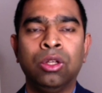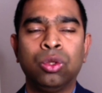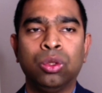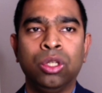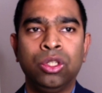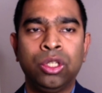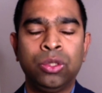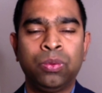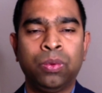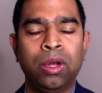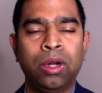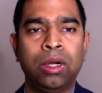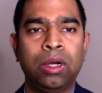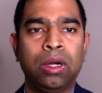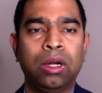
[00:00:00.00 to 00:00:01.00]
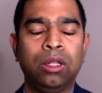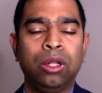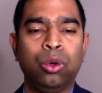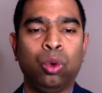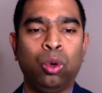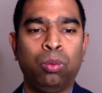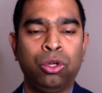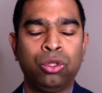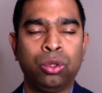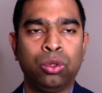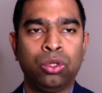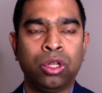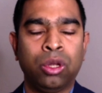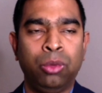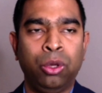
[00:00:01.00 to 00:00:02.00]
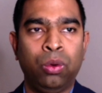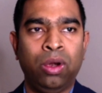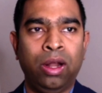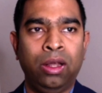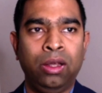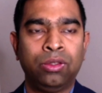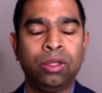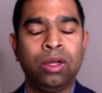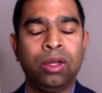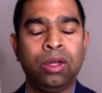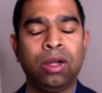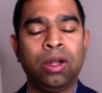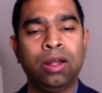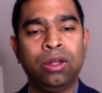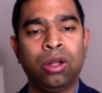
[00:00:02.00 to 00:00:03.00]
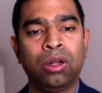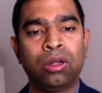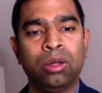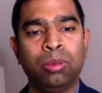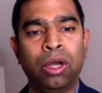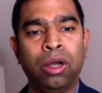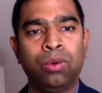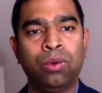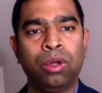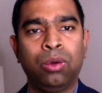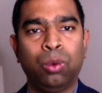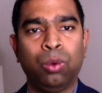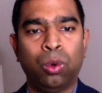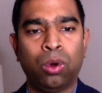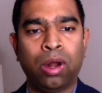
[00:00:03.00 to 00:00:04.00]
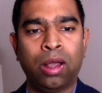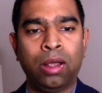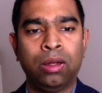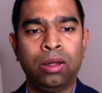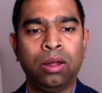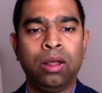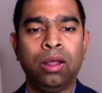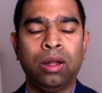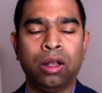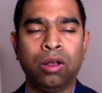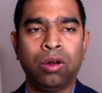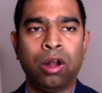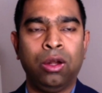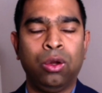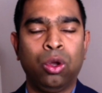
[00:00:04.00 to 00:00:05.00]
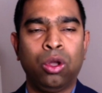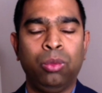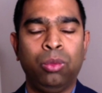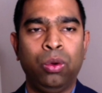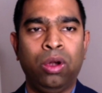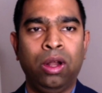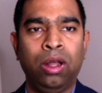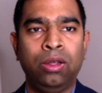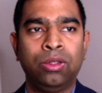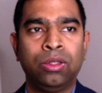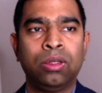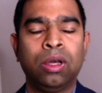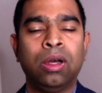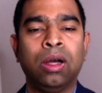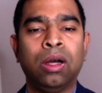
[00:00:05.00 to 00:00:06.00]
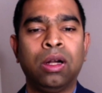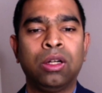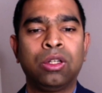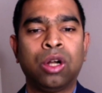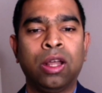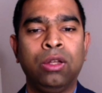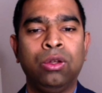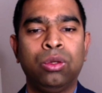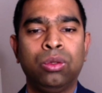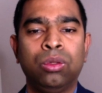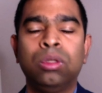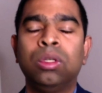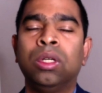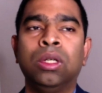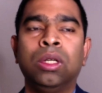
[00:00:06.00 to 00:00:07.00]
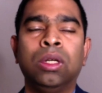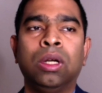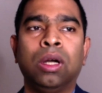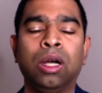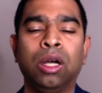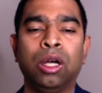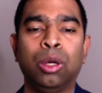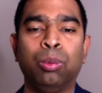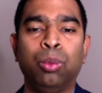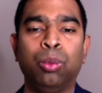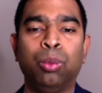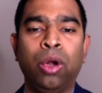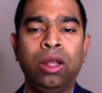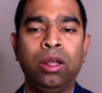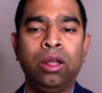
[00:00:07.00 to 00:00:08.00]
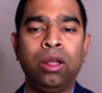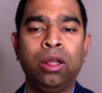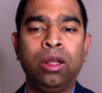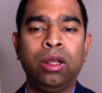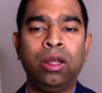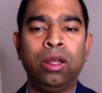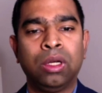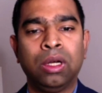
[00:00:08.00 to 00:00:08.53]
So this is where the open source communities that I talked about, ORAN and Akraino communities, are uh, trying to uh, bring up,